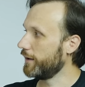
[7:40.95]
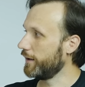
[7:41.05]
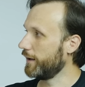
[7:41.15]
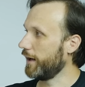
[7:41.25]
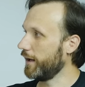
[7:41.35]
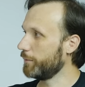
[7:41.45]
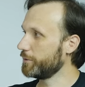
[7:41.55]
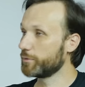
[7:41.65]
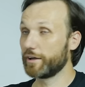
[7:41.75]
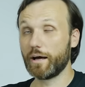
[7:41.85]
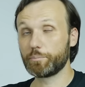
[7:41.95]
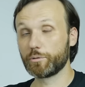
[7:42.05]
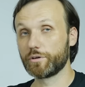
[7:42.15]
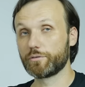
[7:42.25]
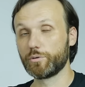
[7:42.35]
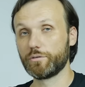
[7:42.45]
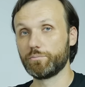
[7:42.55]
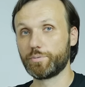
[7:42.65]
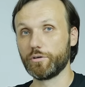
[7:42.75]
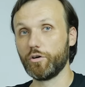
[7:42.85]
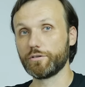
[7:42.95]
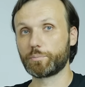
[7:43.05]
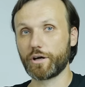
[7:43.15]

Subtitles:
I've been really happy with all the